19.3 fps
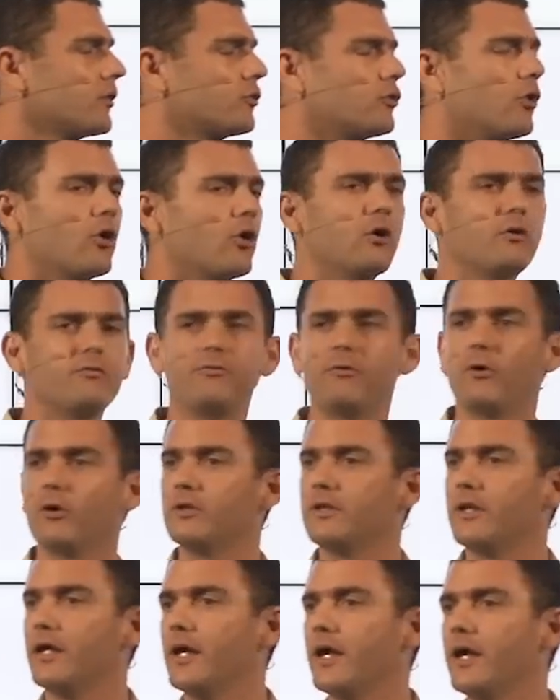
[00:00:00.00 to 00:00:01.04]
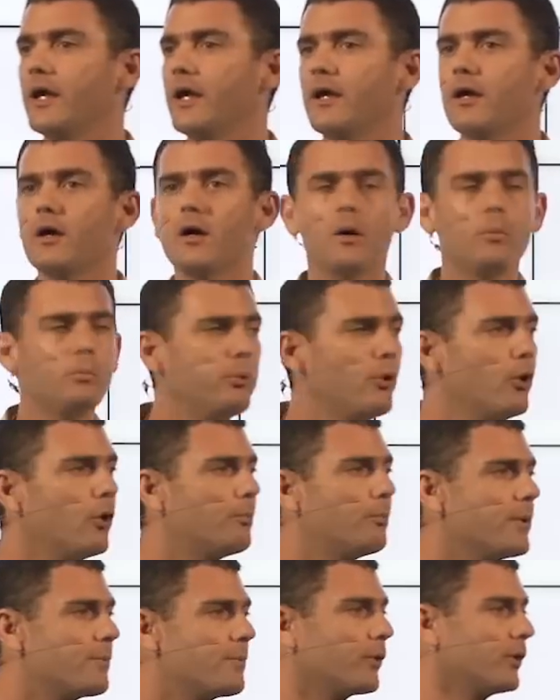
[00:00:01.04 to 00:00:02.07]
talk for the poor
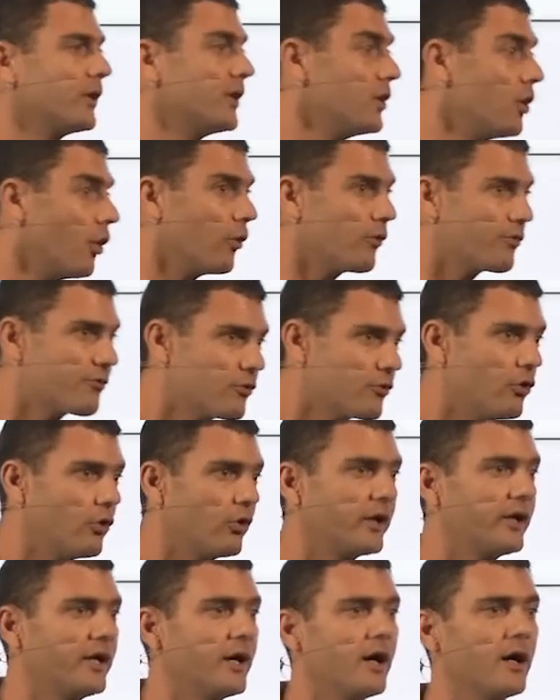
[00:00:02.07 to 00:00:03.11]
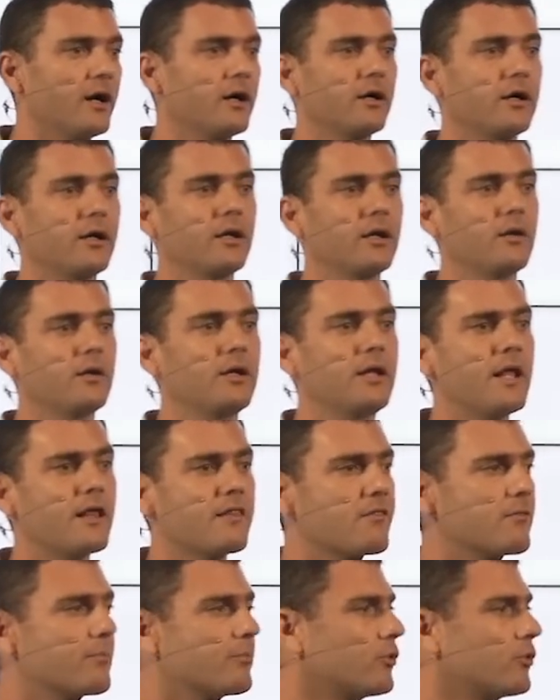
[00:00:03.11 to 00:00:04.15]
people in North Korea?
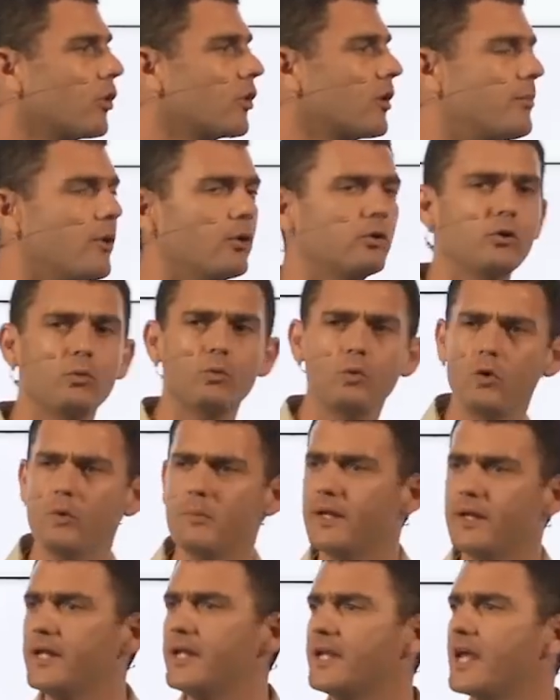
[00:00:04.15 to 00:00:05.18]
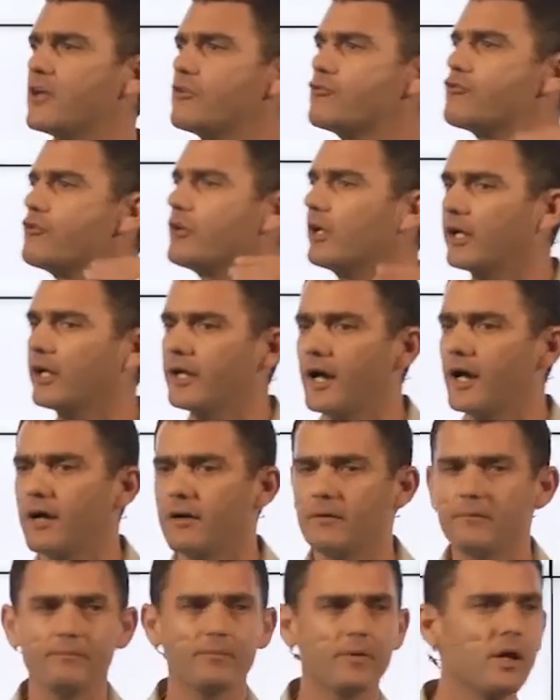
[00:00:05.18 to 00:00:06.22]
Let's talk about the women in Nigeria.
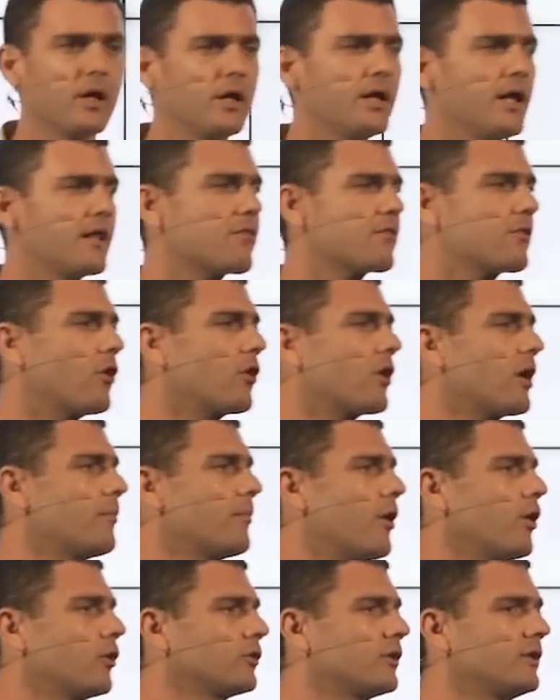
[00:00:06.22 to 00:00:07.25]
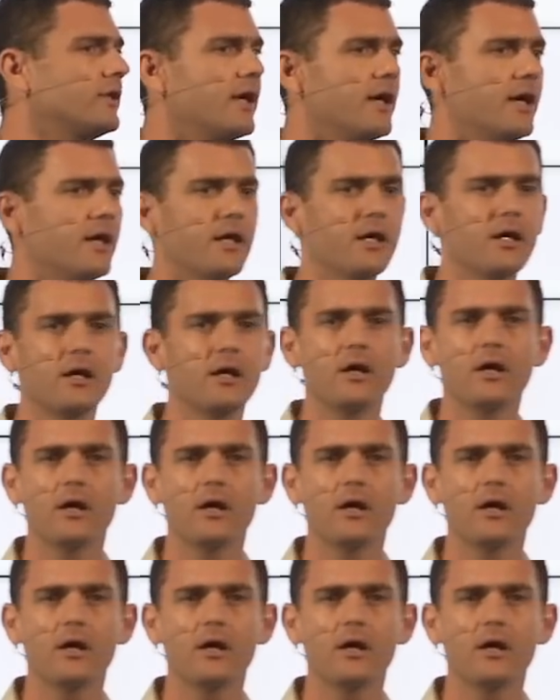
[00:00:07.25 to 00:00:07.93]
Let's talk about the